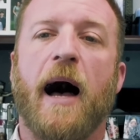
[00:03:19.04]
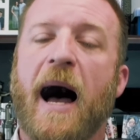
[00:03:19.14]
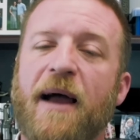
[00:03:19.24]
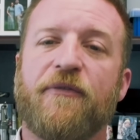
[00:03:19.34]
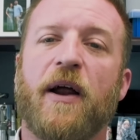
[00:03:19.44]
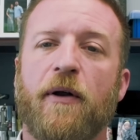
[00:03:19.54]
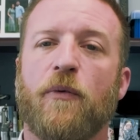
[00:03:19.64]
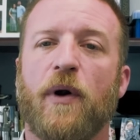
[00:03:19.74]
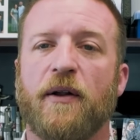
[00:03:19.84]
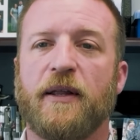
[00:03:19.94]
I very
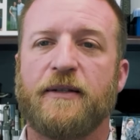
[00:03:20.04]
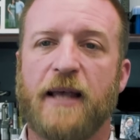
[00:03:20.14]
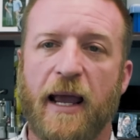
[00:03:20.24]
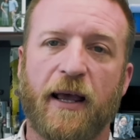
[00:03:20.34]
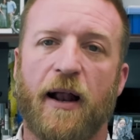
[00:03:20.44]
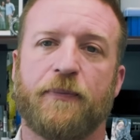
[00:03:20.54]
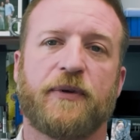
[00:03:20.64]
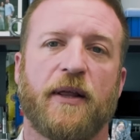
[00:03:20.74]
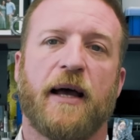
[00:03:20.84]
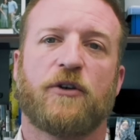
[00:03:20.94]
rarely take it up
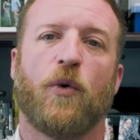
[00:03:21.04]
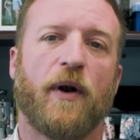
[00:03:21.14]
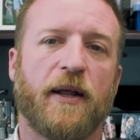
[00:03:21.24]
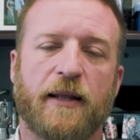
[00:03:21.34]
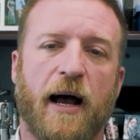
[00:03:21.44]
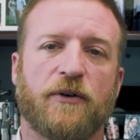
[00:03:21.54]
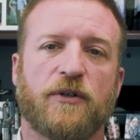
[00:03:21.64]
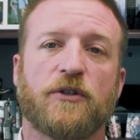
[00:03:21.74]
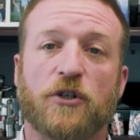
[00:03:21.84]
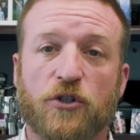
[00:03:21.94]
to that 20
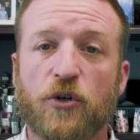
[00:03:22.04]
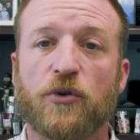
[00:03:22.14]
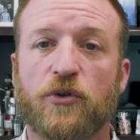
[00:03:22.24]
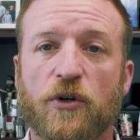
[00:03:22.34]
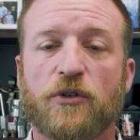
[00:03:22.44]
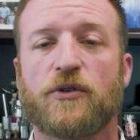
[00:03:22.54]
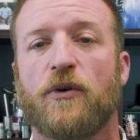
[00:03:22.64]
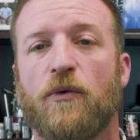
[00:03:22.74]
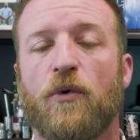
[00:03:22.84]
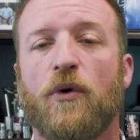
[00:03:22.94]
or two thirds
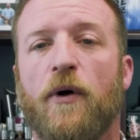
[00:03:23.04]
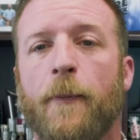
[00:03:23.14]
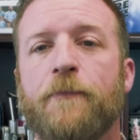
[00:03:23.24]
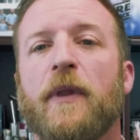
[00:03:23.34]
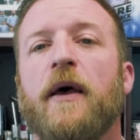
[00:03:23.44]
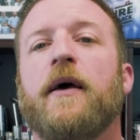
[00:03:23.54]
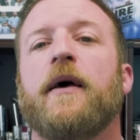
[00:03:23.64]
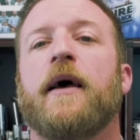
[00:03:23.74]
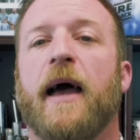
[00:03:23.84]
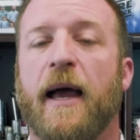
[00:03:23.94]
rule.
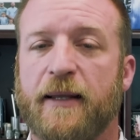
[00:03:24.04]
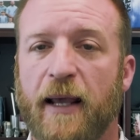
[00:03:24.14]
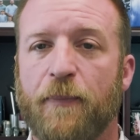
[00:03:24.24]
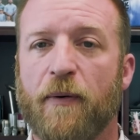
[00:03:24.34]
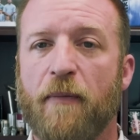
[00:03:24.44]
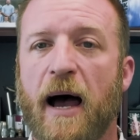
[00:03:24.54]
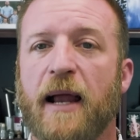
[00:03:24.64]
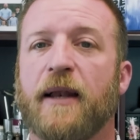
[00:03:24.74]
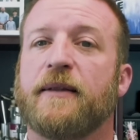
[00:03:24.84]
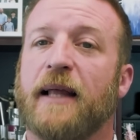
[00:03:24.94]
And keep in
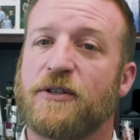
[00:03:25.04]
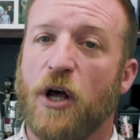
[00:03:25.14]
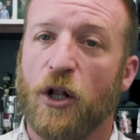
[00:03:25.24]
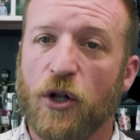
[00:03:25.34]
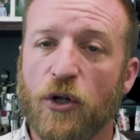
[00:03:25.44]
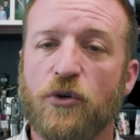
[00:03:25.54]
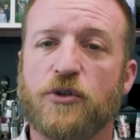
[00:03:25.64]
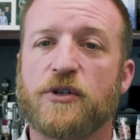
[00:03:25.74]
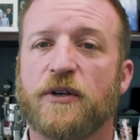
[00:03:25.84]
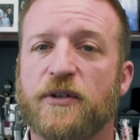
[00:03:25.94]
mind, that's a
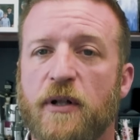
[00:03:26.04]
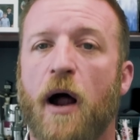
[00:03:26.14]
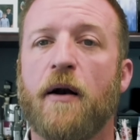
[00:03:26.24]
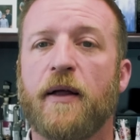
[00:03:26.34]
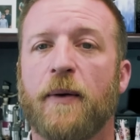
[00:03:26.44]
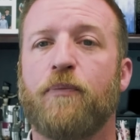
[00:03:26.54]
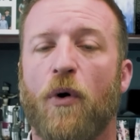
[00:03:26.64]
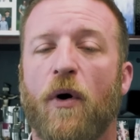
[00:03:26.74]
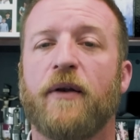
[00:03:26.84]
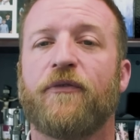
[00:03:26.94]
loose starting
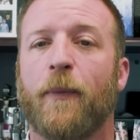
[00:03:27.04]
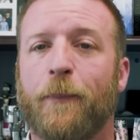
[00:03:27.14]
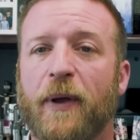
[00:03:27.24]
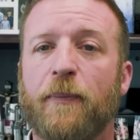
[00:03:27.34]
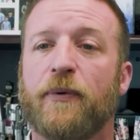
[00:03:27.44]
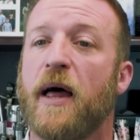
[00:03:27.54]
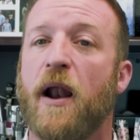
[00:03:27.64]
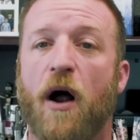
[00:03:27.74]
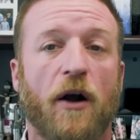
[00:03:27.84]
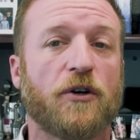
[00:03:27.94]
point for people
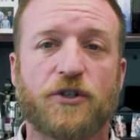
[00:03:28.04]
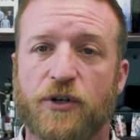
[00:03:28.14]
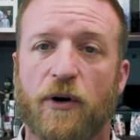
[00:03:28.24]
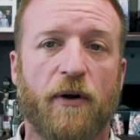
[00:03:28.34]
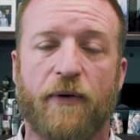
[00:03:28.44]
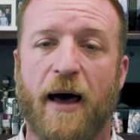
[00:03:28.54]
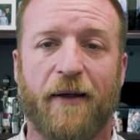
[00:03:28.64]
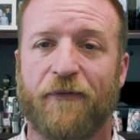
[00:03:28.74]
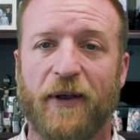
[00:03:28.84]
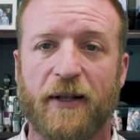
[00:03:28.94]
that aren't sure of how
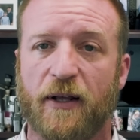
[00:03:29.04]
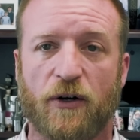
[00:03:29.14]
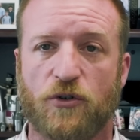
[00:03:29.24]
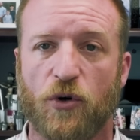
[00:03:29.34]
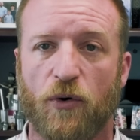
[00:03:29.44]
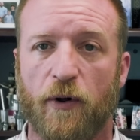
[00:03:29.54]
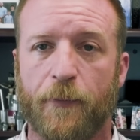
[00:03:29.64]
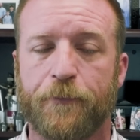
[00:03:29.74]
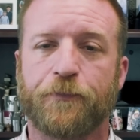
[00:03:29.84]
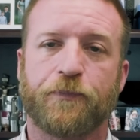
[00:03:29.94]
to feed their tool.